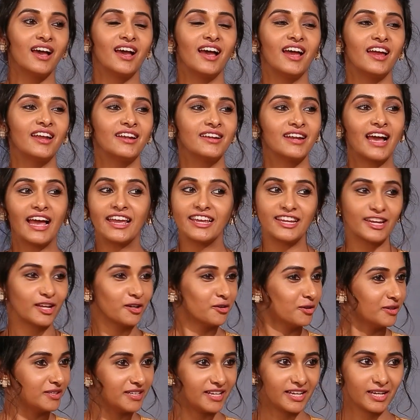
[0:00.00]
and I
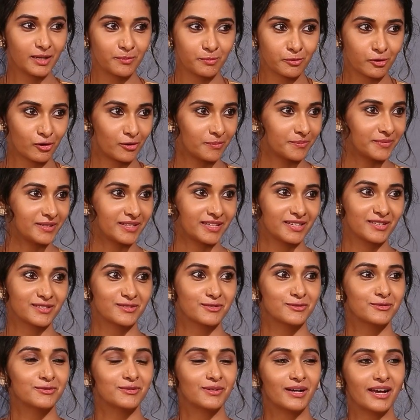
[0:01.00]
cannot take prompting.
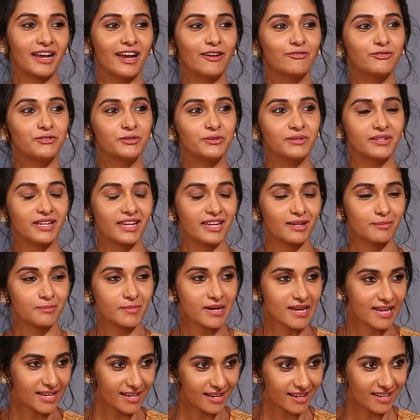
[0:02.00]
So I have to take
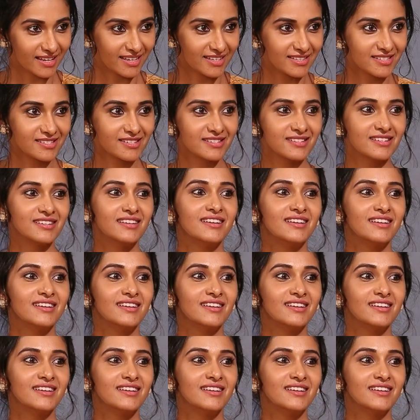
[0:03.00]
my lines.